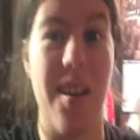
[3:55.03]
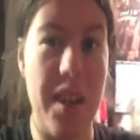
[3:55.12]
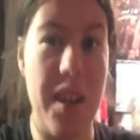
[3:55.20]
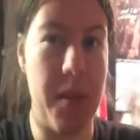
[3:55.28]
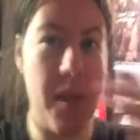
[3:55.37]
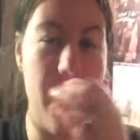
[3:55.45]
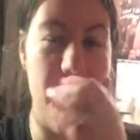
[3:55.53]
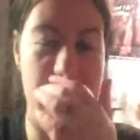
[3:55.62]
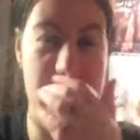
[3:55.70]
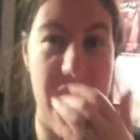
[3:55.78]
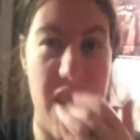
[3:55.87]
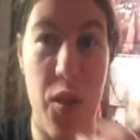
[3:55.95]
Alrighty, everybody,
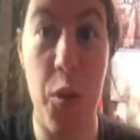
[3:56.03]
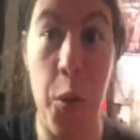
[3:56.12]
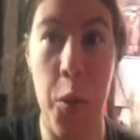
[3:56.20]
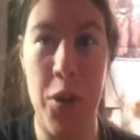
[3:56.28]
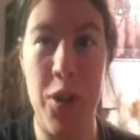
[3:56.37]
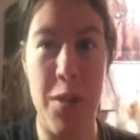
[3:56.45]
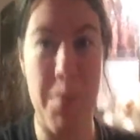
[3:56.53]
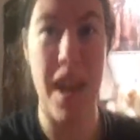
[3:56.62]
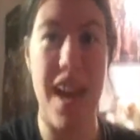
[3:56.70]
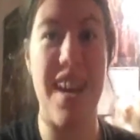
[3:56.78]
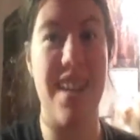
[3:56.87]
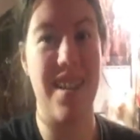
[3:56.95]
so it's now quarter
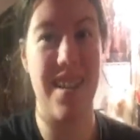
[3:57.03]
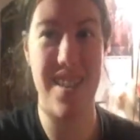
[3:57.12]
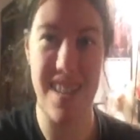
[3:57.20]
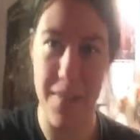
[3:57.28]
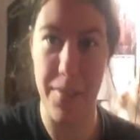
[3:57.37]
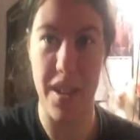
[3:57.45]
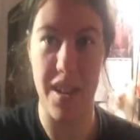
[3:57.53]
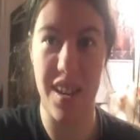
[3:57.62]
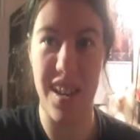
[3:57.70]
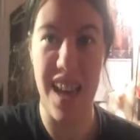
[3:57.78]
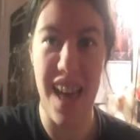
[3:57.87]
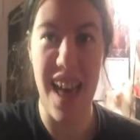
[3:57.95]
past
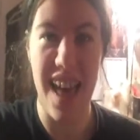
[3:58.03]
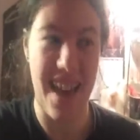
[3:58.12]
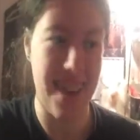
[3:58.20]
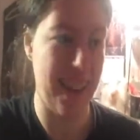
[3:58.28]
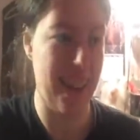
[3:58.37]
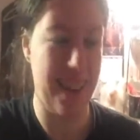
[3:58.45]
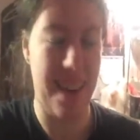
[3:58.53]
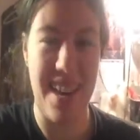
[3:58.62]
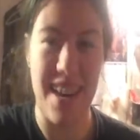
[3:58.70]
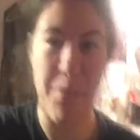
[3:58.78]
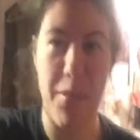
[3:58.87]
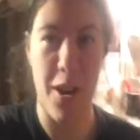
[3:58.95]
seven at night,
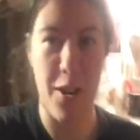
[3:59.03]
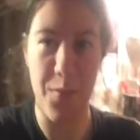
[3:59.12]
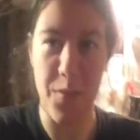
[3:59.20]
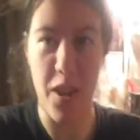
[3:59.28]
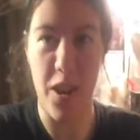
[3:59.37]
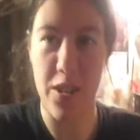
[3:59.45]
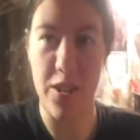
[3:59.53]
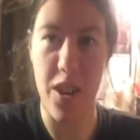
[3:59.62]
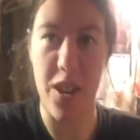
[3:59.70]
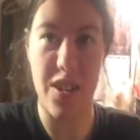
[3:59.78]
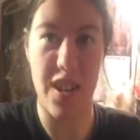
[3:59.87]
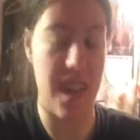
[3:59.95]
and I have not
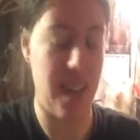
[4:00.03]
vlogged all